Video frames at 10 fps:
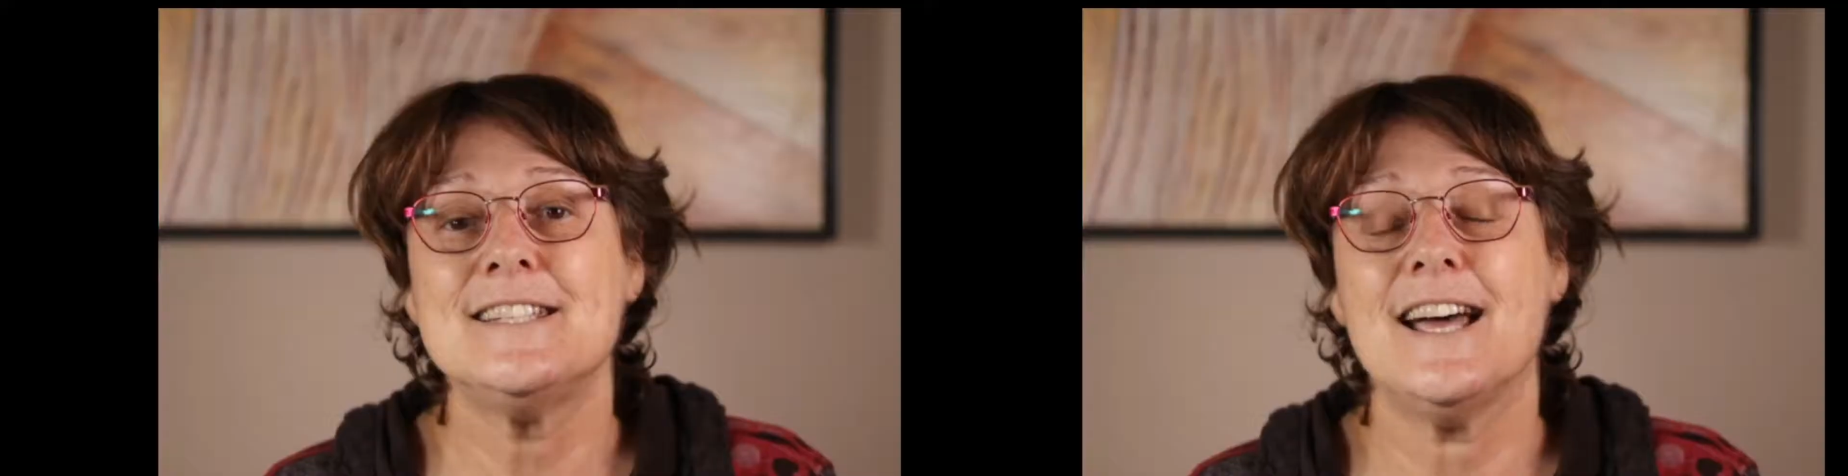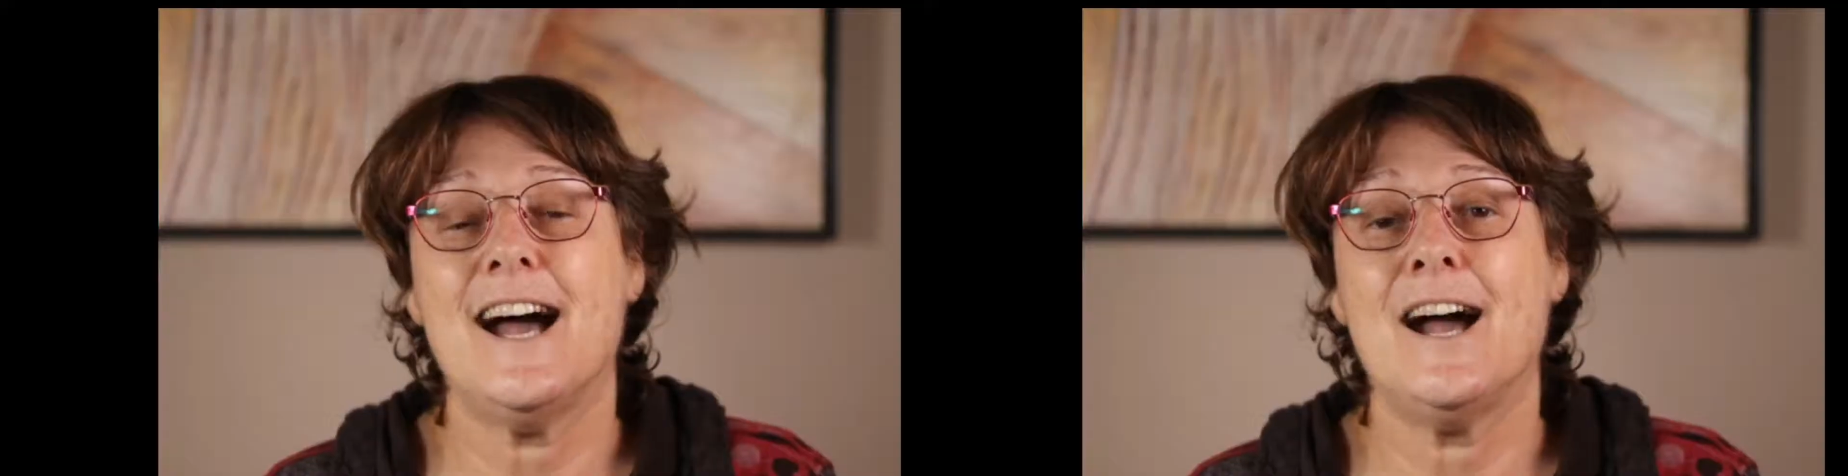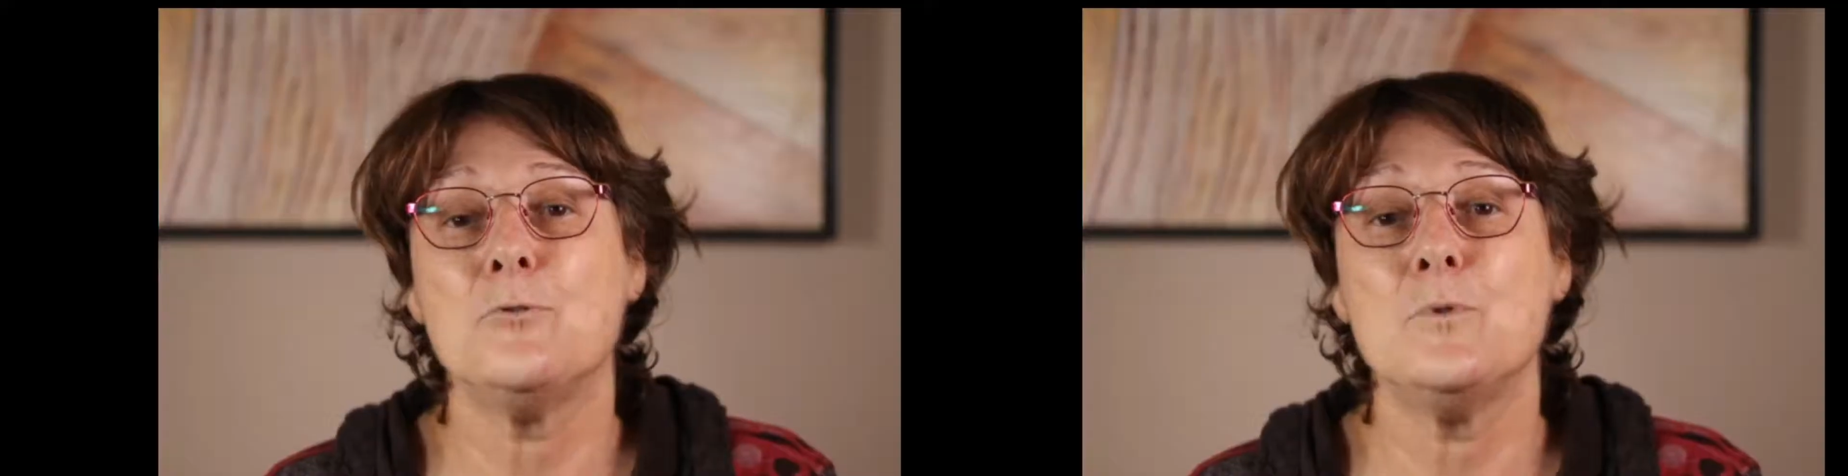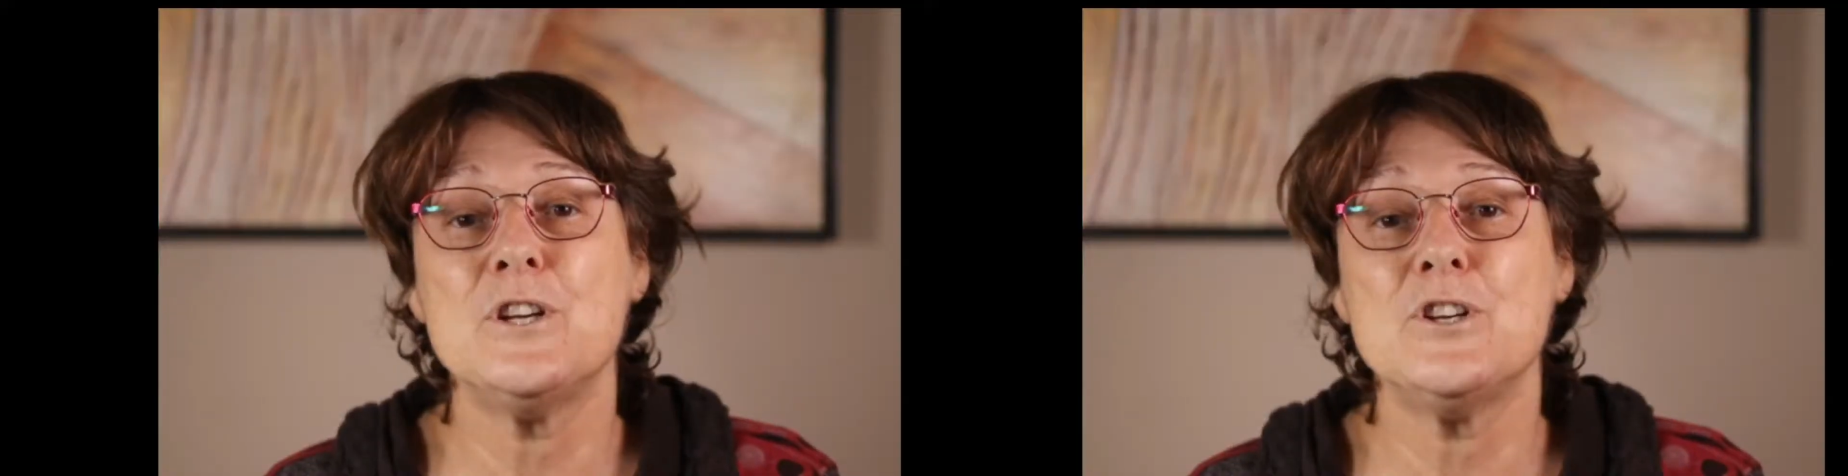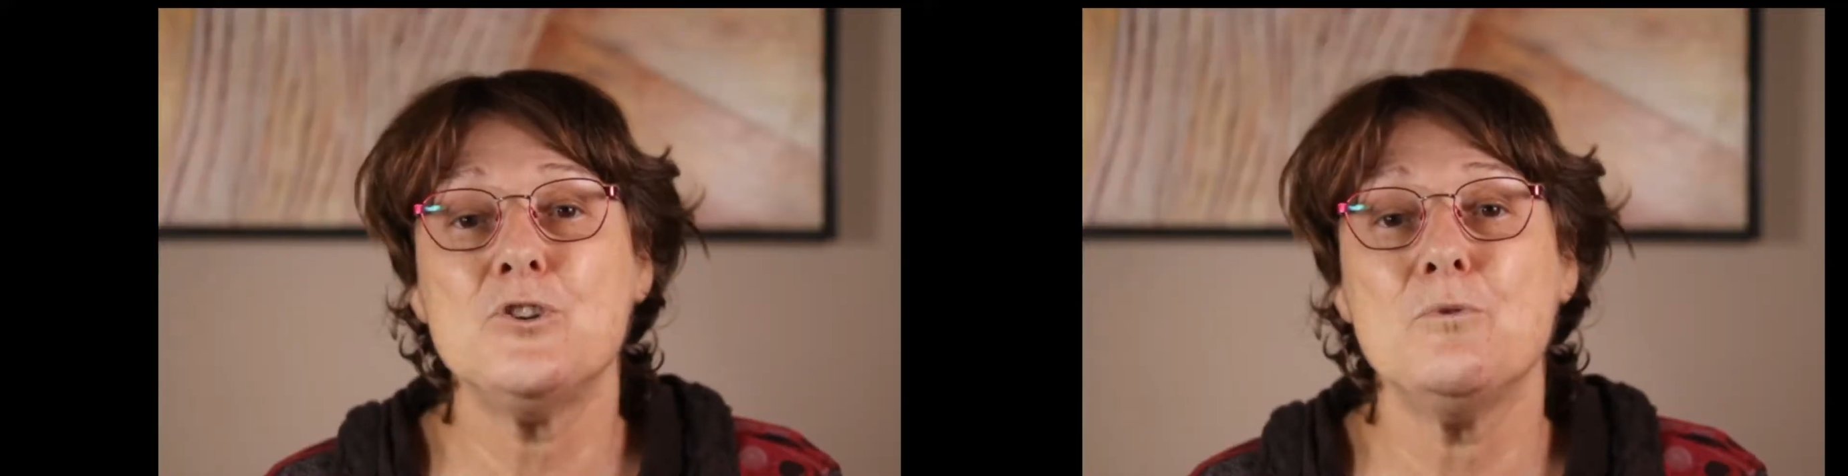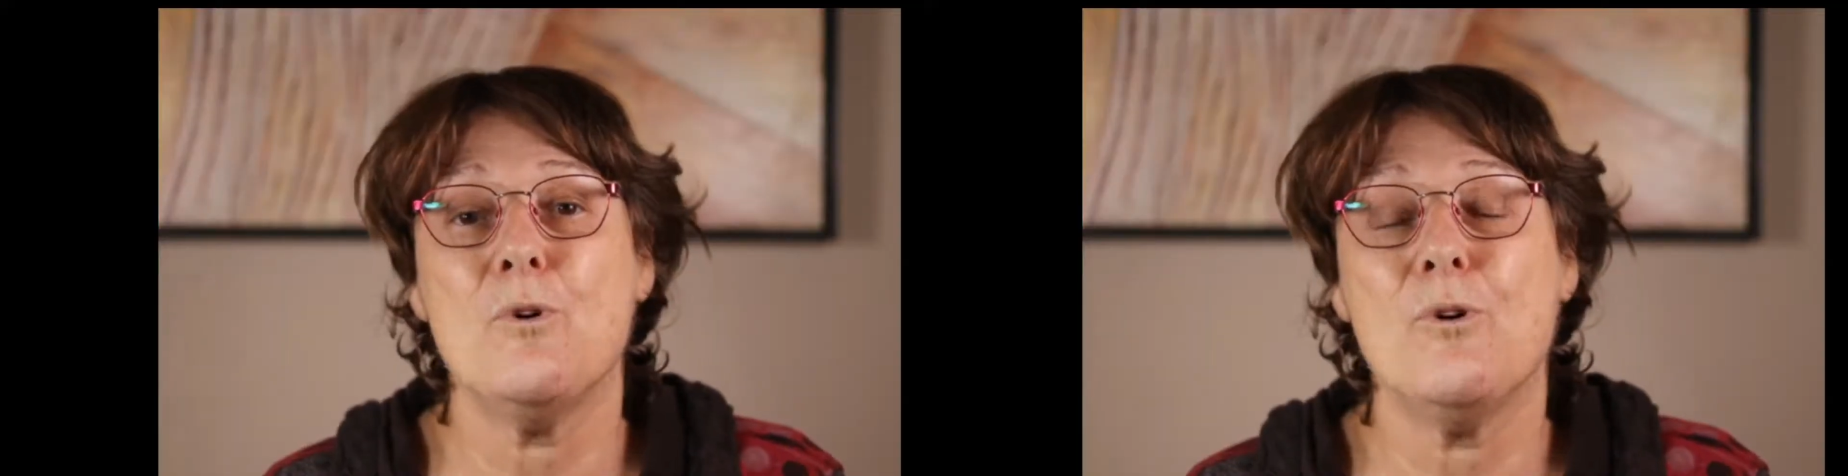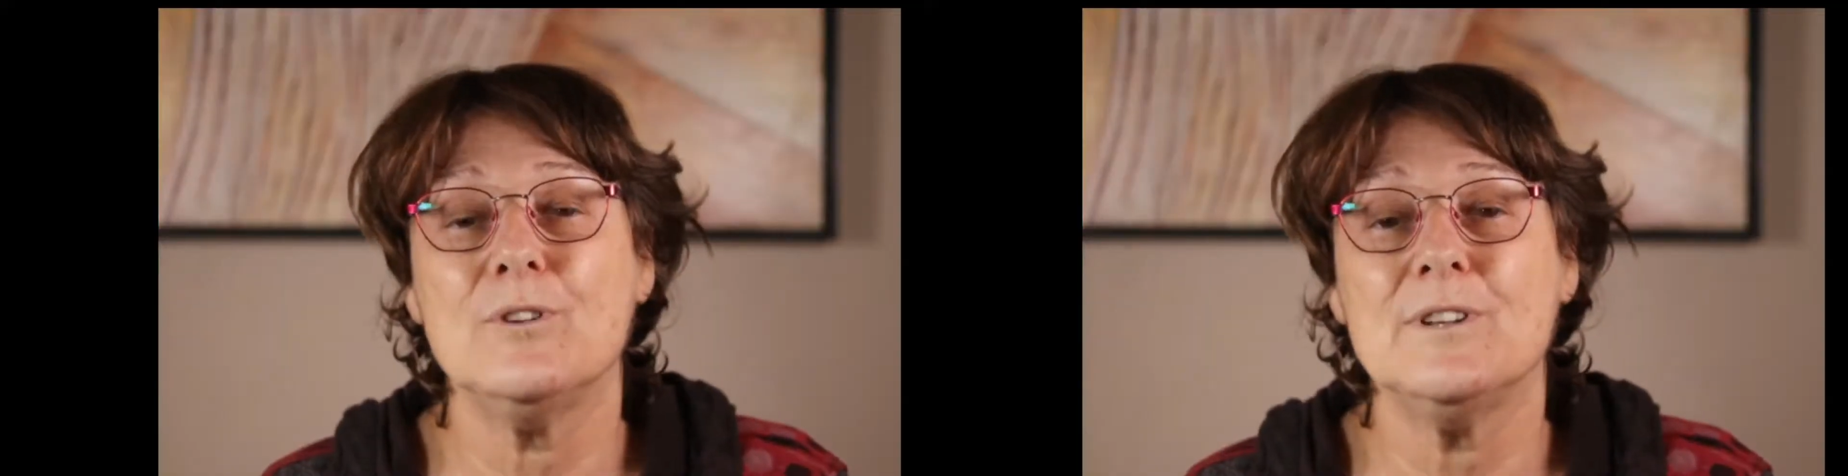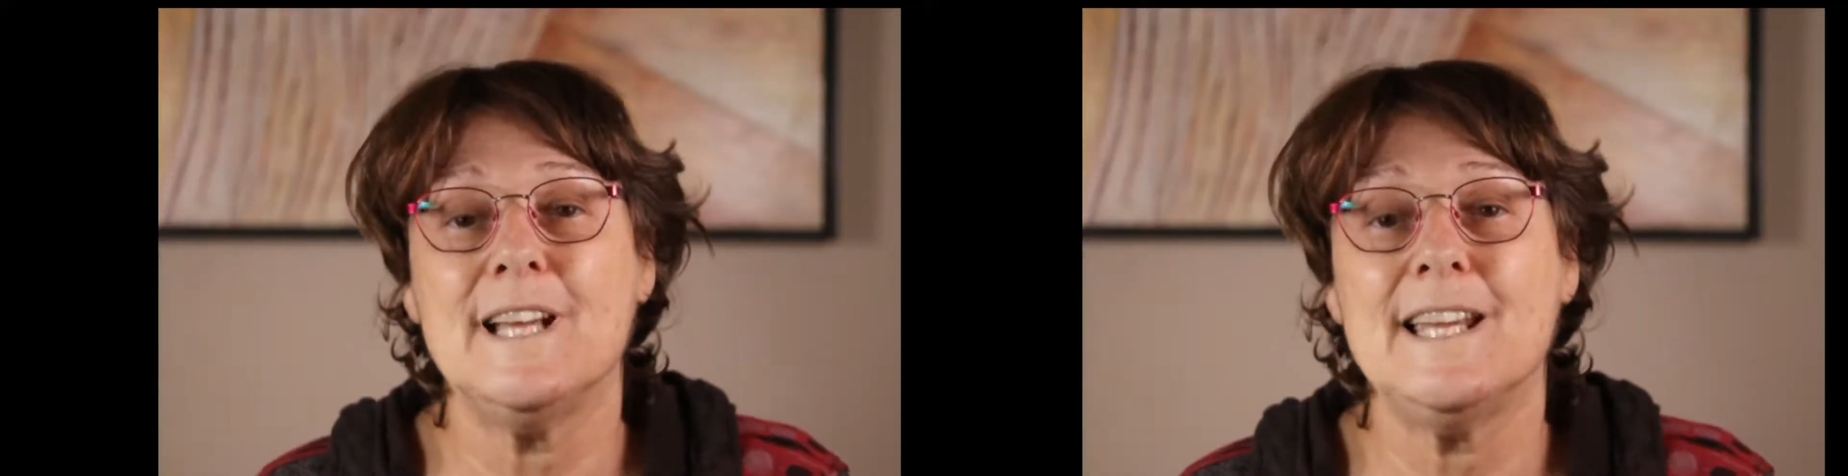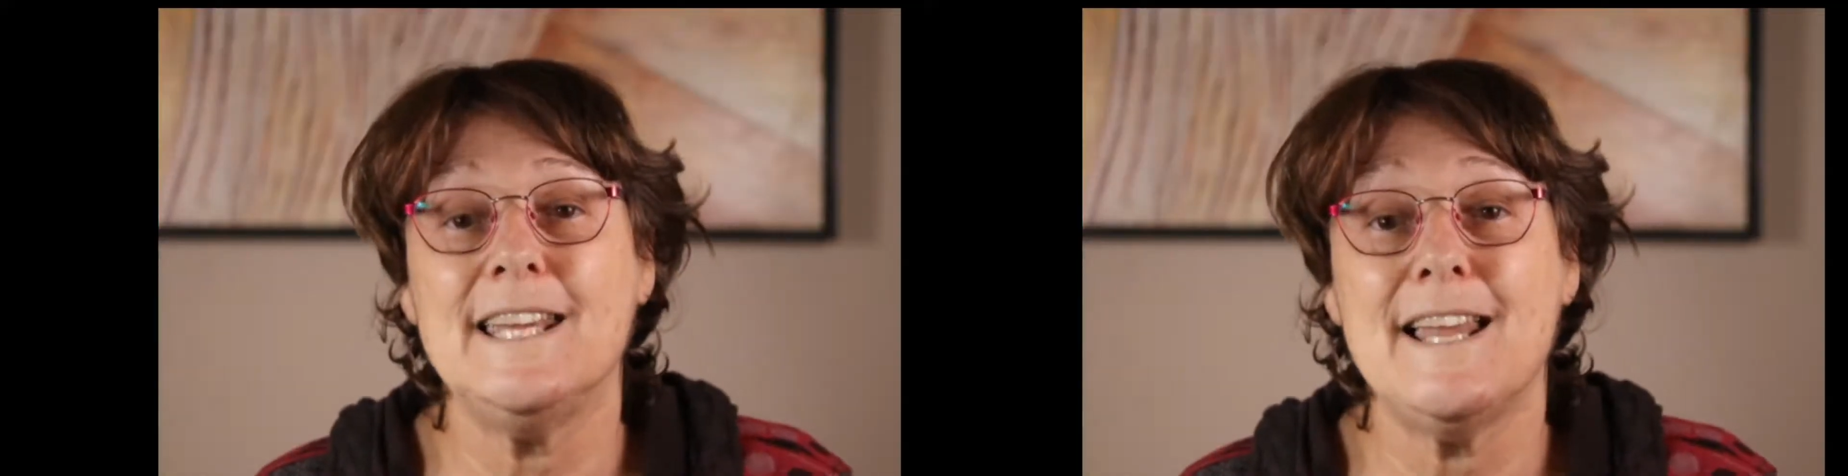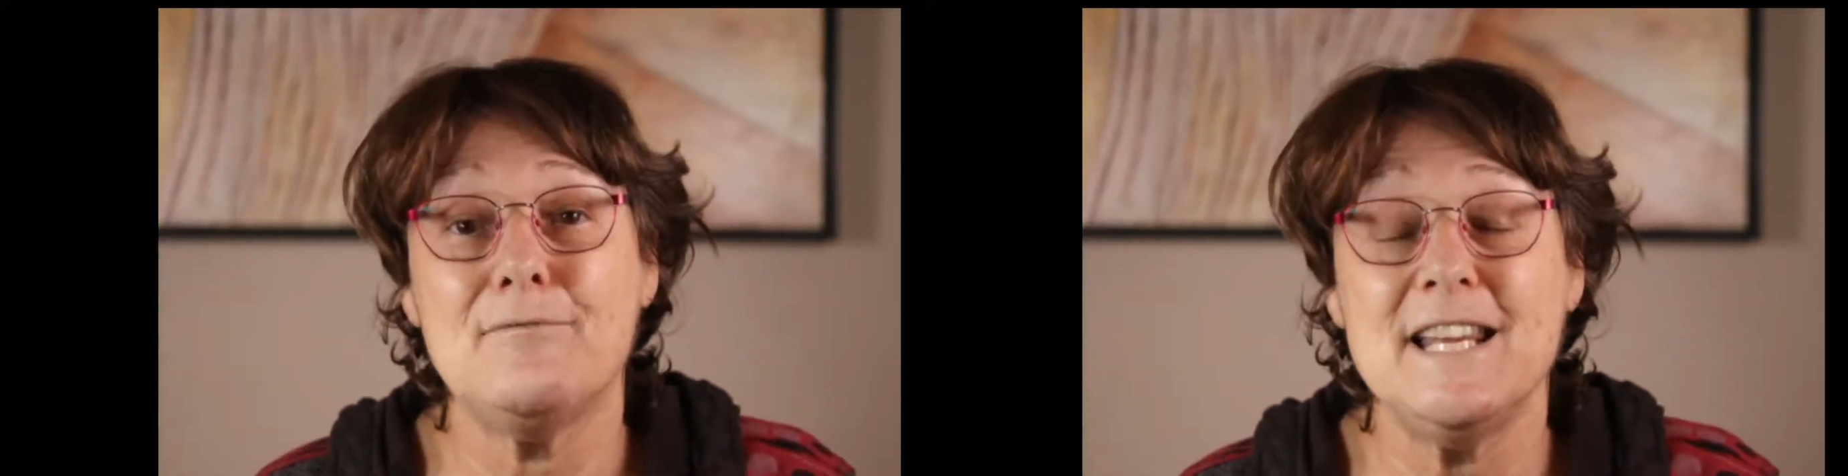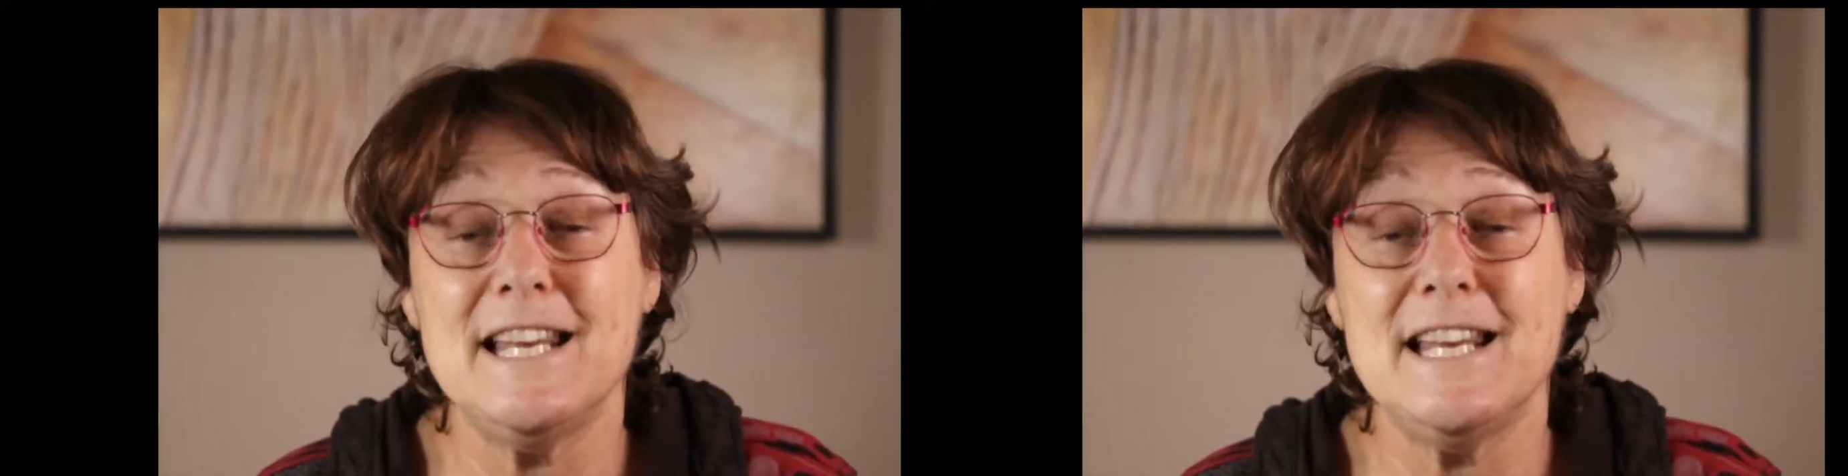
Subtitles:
I wish you all a lovely,